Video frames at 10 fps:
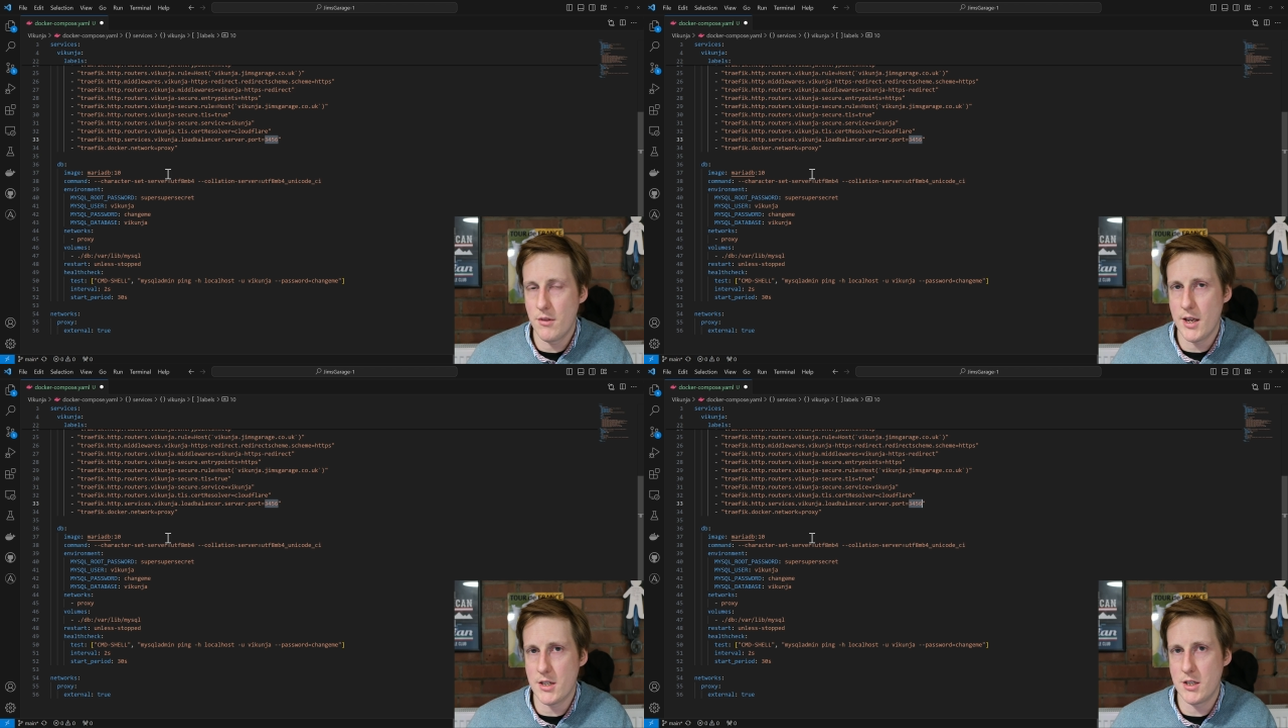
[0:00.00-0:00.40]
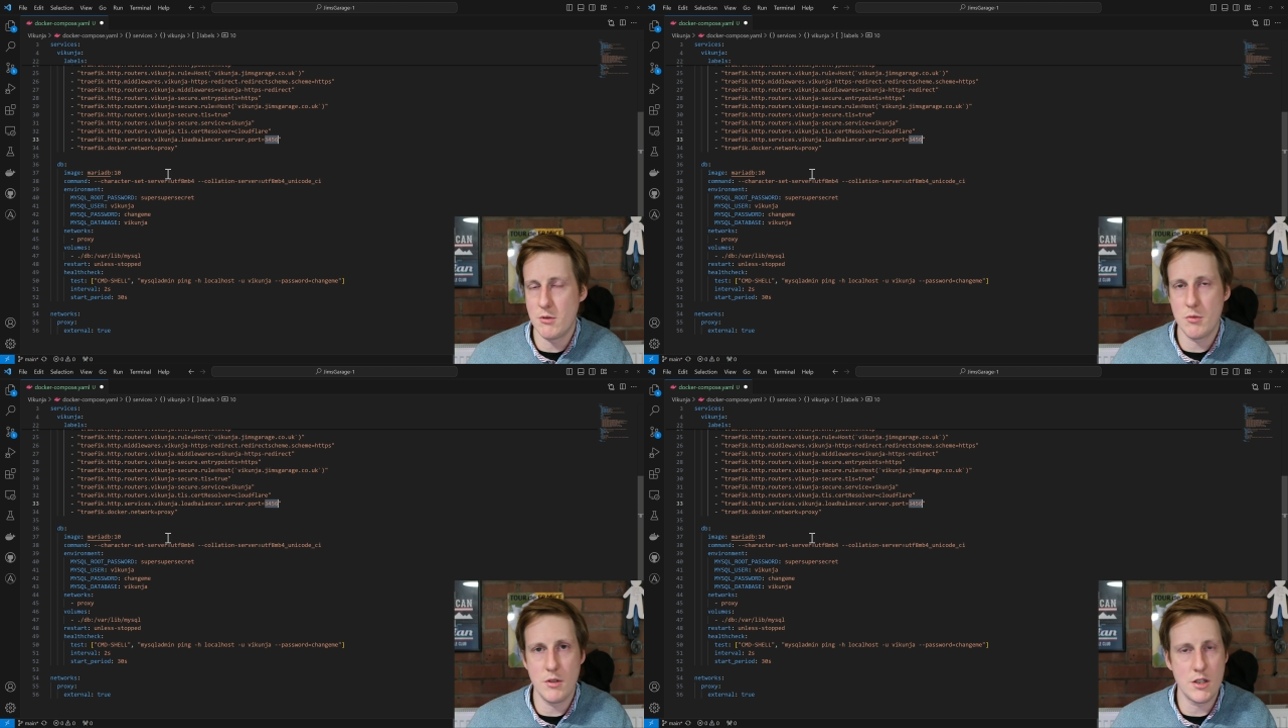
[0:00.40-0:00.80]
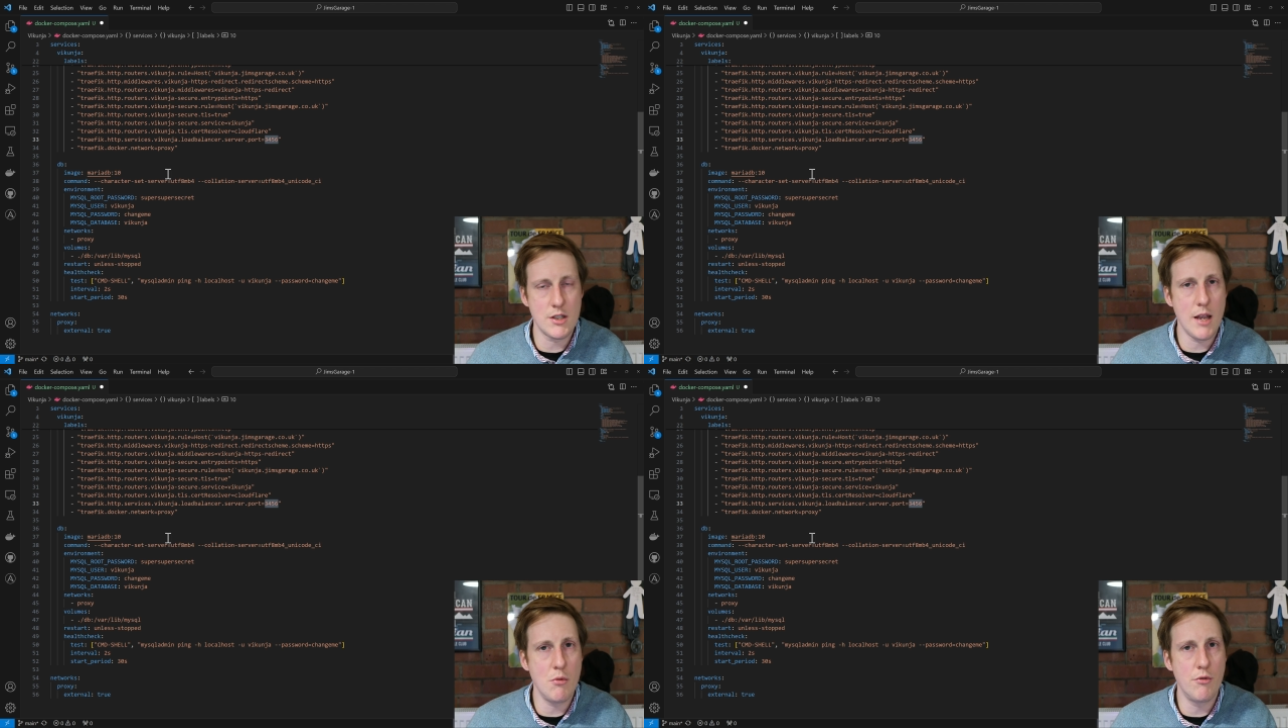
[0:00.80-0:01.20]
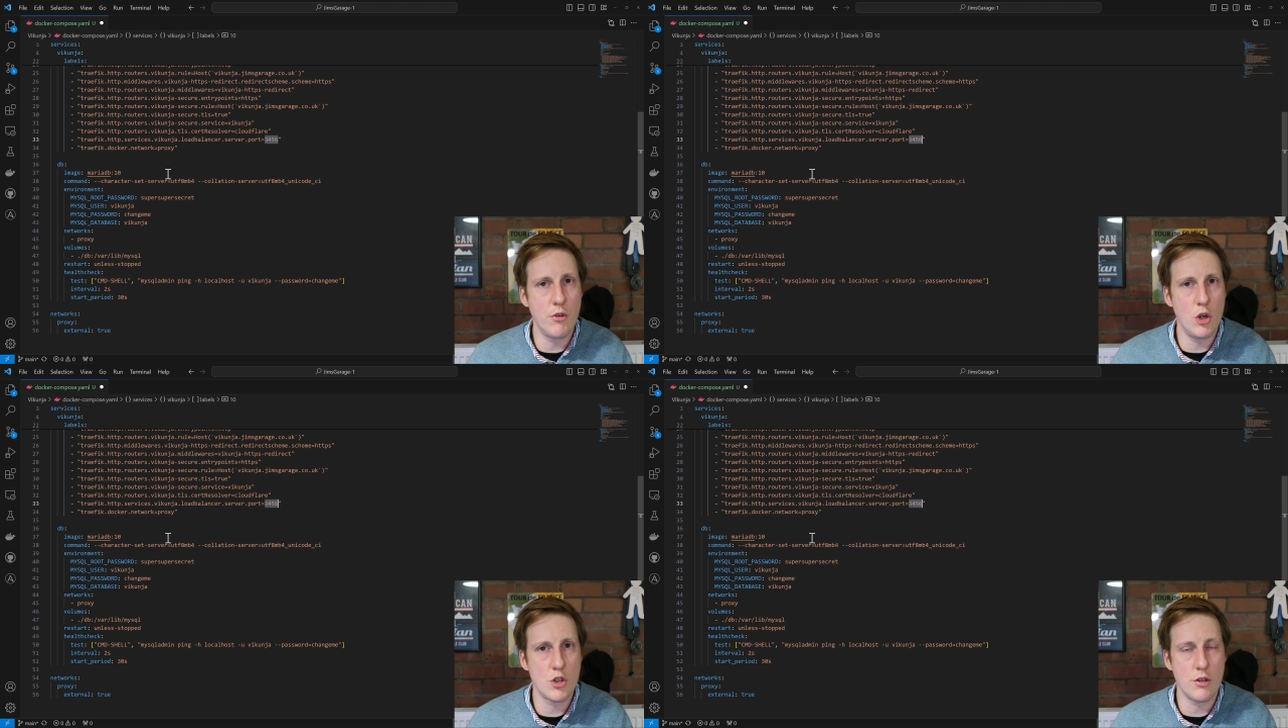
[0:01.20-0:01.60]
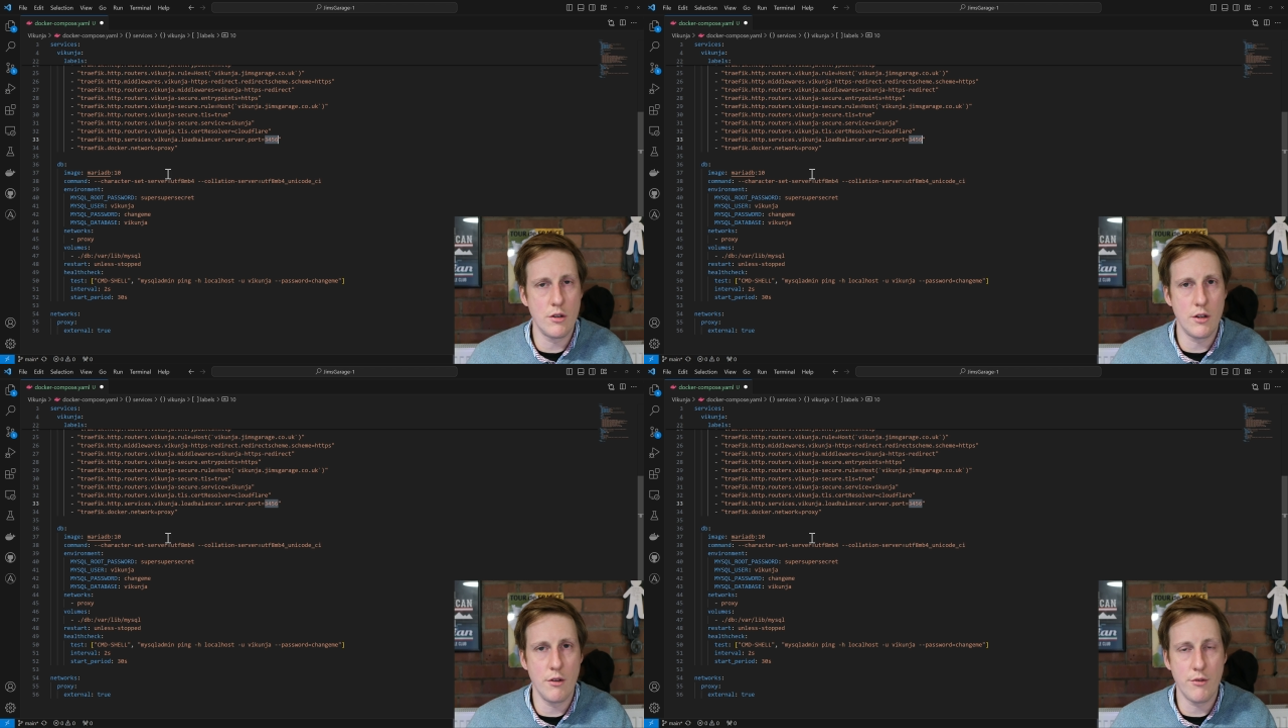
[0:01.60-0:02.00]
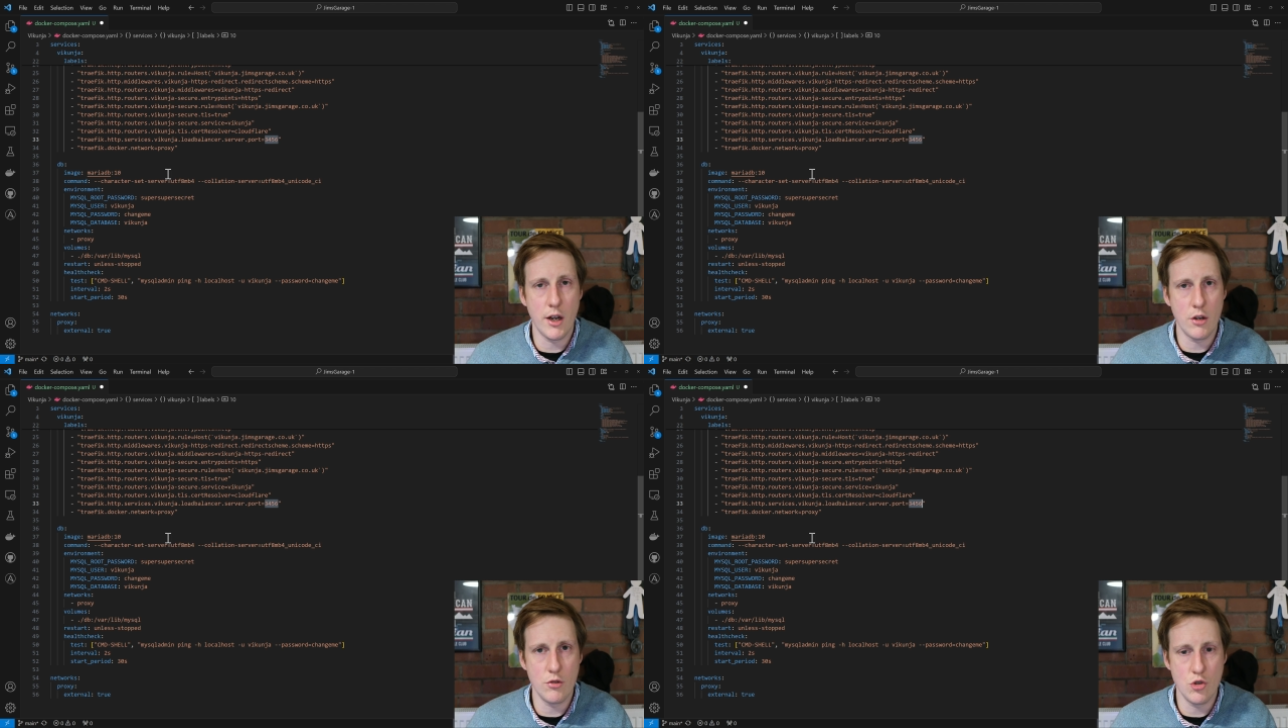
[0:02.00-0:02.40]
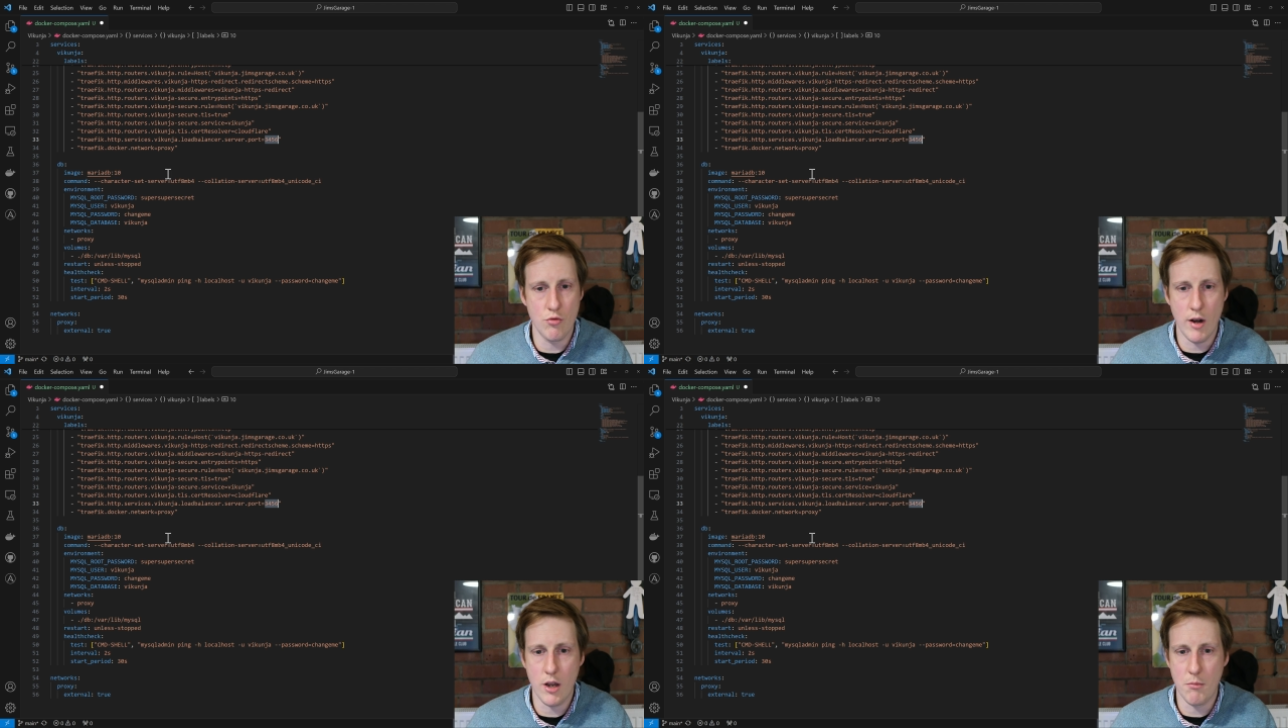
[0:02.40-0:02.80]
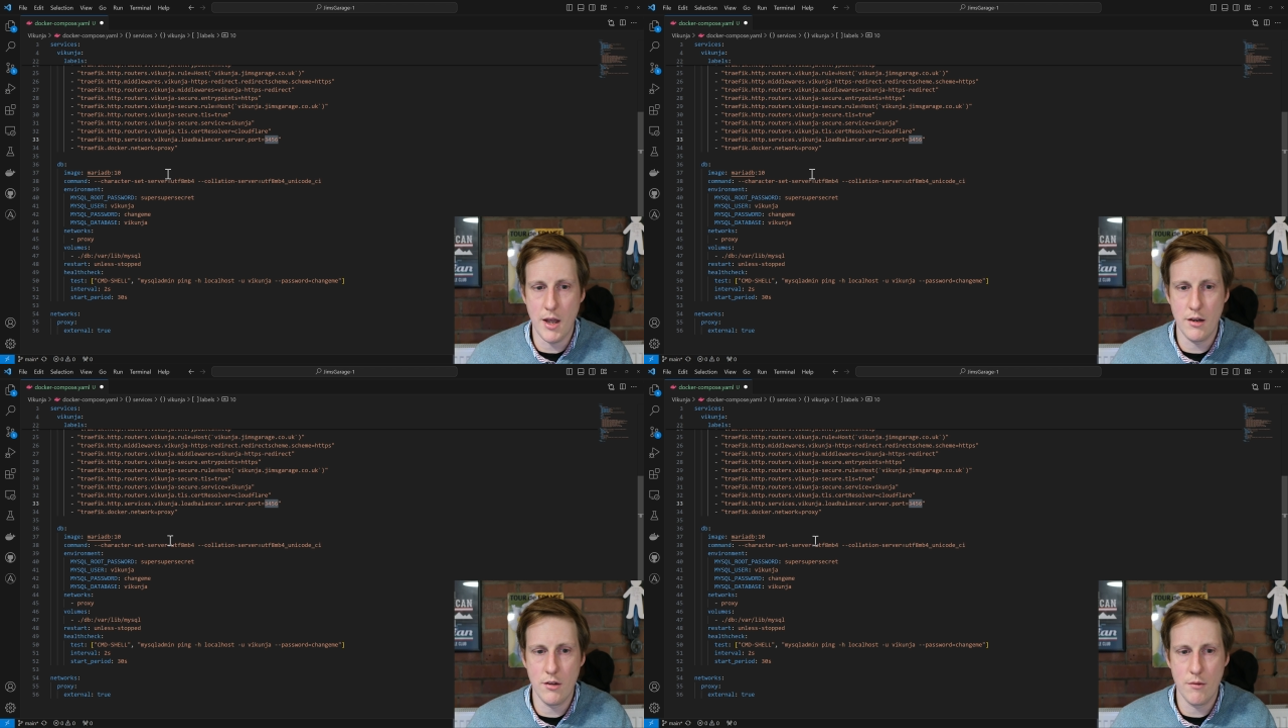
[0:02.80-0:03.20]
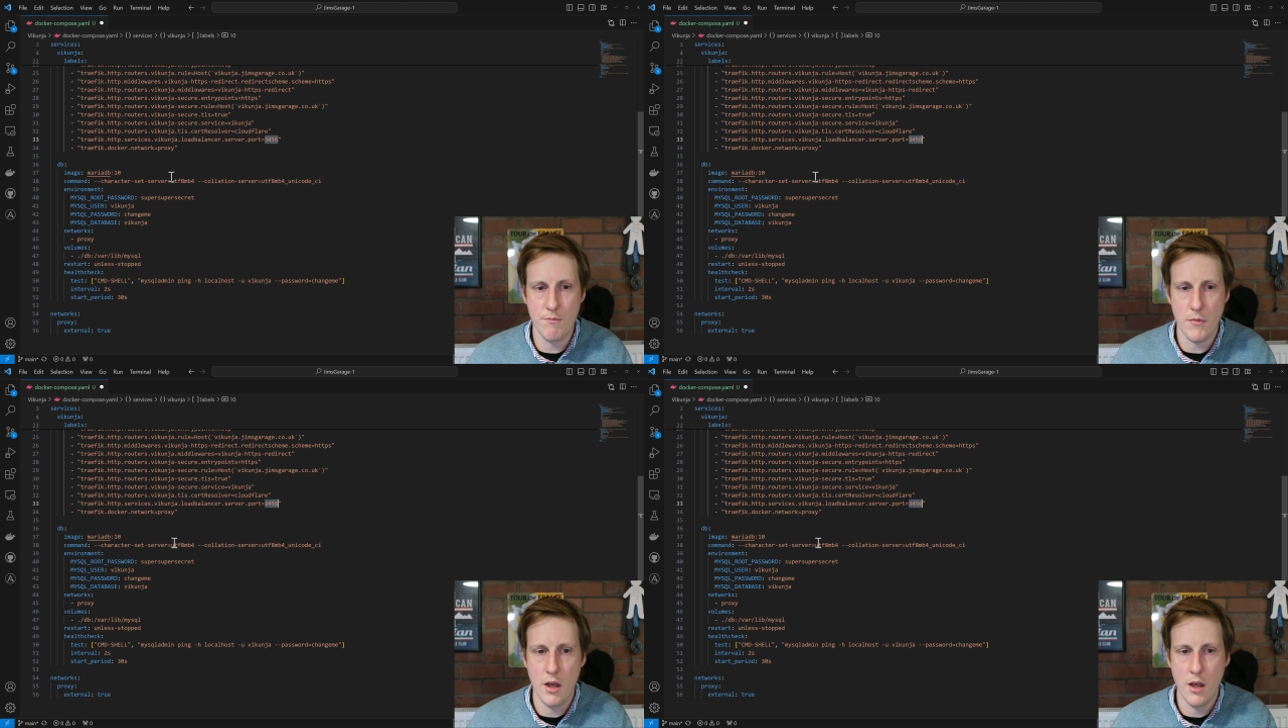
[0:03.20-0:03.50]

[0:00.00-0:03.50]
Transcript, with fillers: That seems to be the stable version that Vikunja recommend.